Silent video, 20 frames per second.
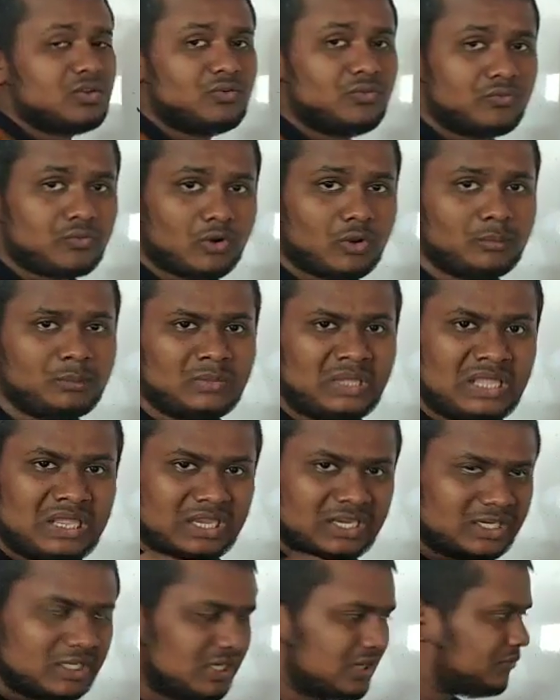From
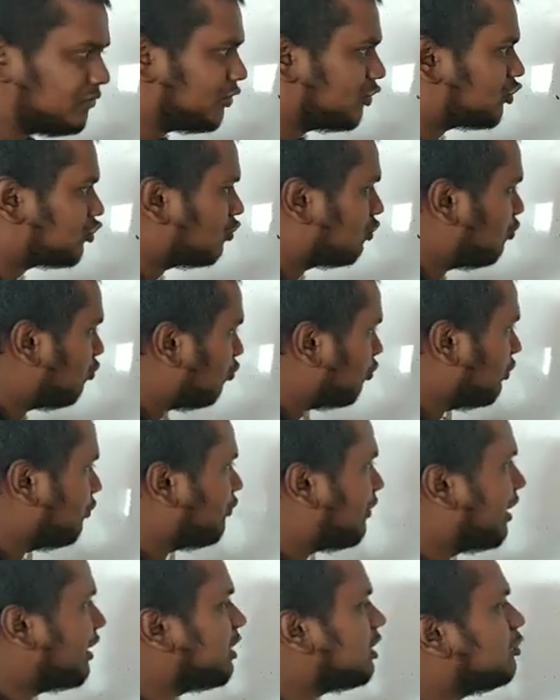definition, we
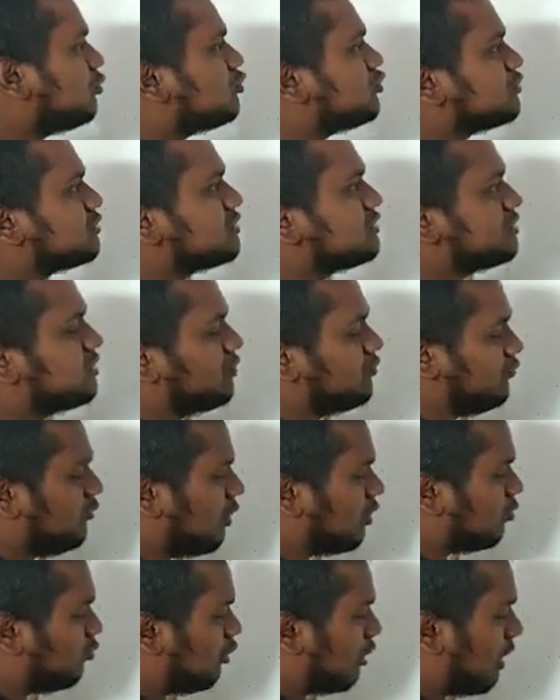find out the
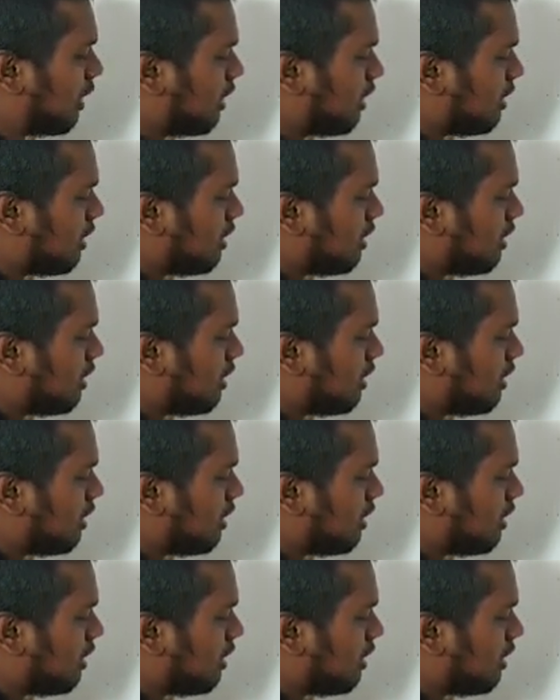formula.